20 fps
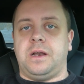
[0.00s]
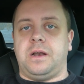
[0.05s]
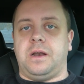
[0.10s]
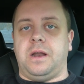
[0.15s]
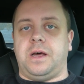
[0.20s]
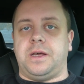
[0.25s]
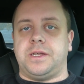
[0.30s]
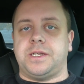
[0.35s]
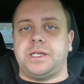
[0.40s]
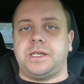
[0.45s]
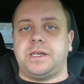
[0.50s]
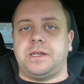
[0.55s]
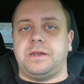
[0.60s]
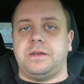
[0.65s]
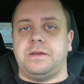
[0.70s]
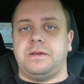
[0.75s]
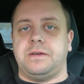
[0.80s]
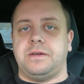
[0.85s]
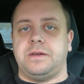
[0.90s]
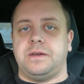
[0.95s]

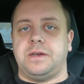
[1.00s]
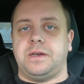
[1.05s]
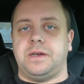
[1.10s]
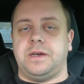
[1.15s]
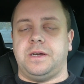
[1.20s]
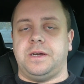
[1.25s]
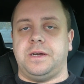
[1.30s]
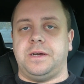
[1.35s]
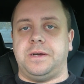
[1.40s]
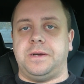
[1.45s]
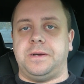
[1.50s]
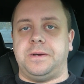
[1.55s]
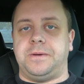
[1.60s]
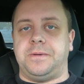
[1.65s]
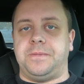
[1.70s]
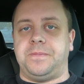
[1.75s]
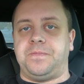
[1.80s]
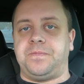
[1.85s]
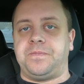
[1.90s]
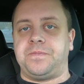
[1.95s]
last
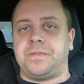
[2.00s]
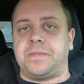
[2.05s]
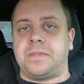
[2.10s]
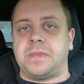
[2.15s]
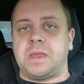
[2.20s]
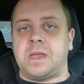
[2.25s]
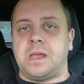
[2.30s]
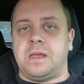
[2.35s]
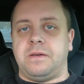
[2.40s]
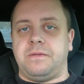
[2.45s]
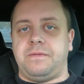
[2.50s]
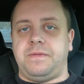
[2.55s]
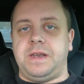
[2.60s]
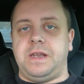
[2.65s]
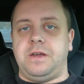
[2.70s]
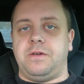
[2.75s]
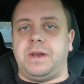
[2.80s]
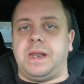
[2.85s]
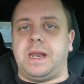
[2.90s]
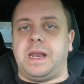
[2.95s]

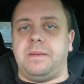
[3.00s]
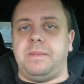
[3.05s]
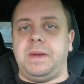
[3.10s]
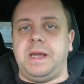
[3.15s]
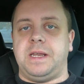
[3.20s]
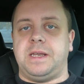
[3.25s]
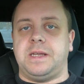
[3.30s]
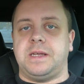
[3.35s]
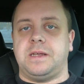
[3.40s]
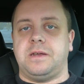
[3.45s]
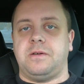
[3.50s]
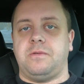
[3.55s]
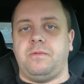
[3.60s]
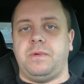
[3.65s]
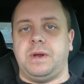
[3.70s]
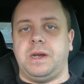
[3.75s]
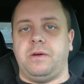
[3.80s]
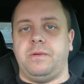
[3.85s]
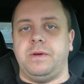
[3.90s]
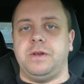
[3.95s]
video that I made
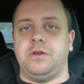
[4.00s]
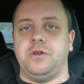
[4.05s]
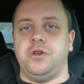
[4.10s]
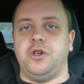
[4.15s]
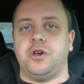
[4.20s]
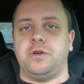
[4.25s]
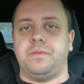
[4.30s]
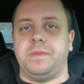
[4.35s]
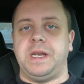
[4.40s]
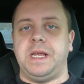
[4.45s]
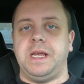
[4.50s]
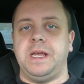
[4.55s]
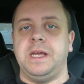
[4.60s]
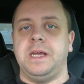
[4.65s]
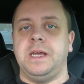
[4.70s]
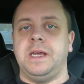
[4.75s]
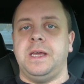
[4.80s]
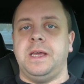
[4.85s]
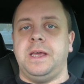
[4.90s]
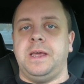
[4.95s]
when I went to Germany.
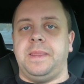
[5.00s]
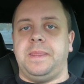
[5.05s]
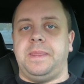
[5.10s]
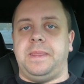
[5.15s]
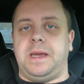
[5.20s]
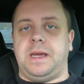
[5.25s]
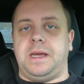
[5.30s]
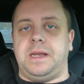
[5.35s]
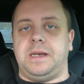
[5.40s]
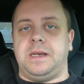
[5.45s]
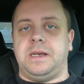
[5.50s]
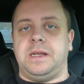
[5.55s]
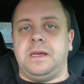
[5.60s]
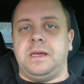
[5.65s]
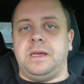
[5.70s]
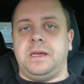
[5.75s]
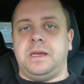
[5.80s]
Then